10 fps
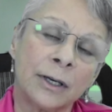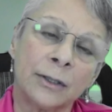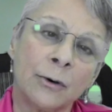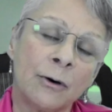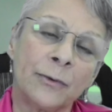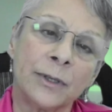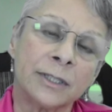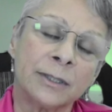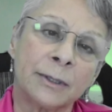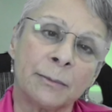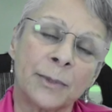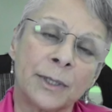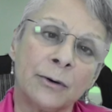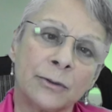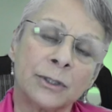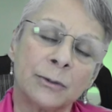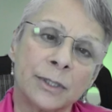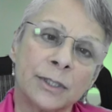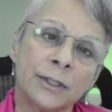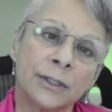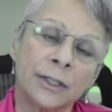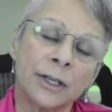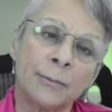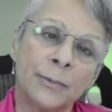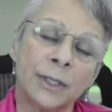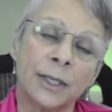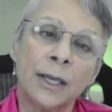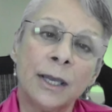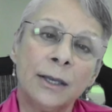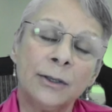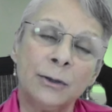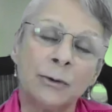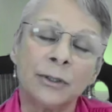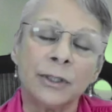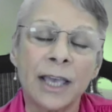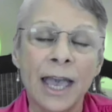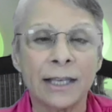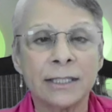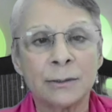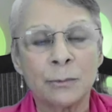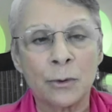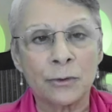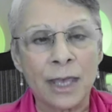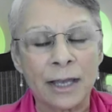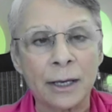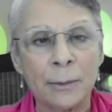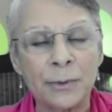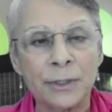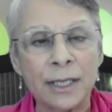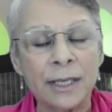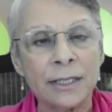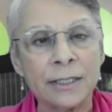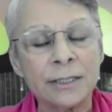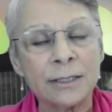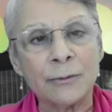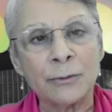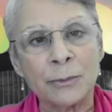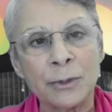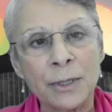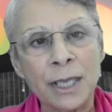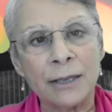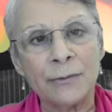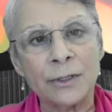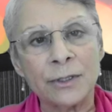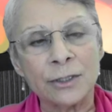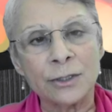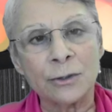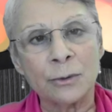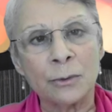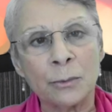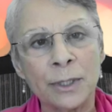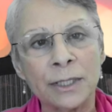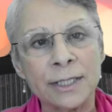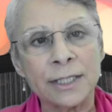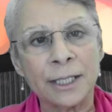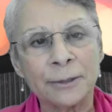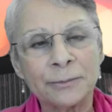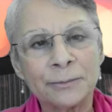an office that belongs to a certain company. You can guess what that company is from the behavior that you're witnessing.